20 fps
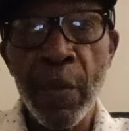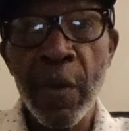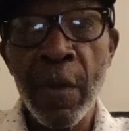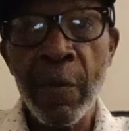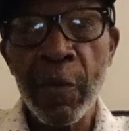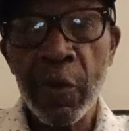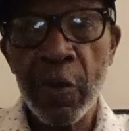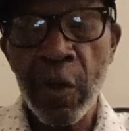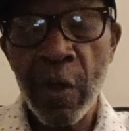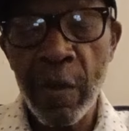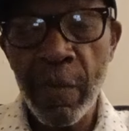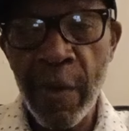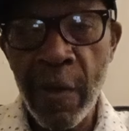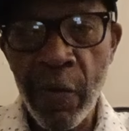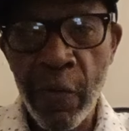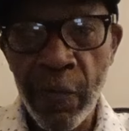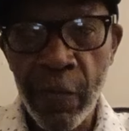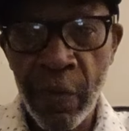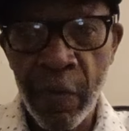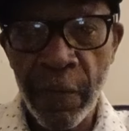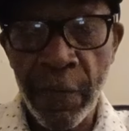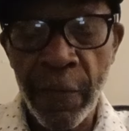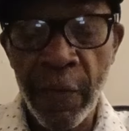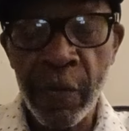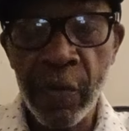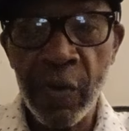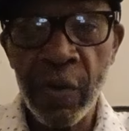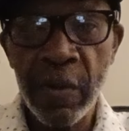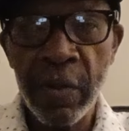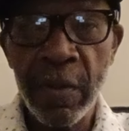I'm gonna talk about the
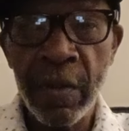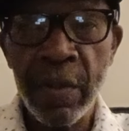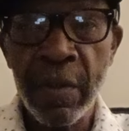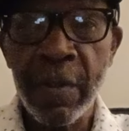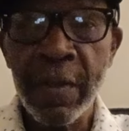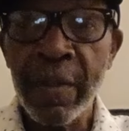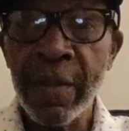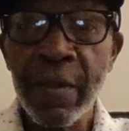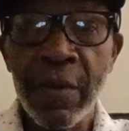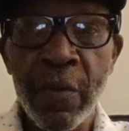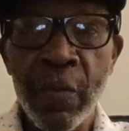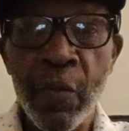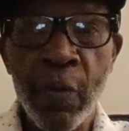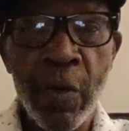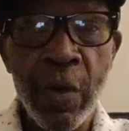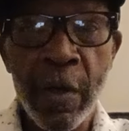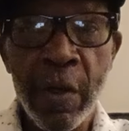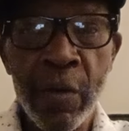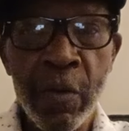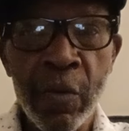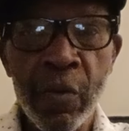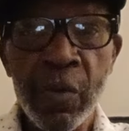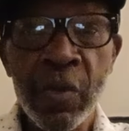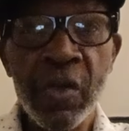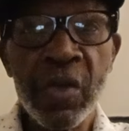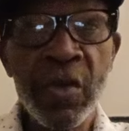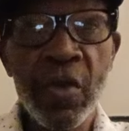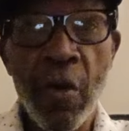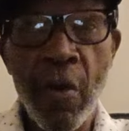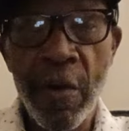first entity, the one who
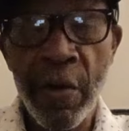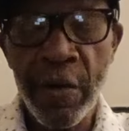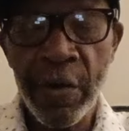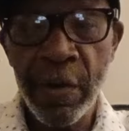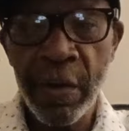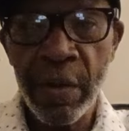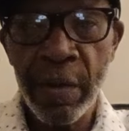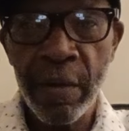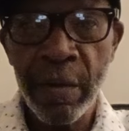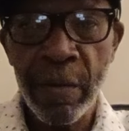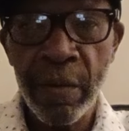started it.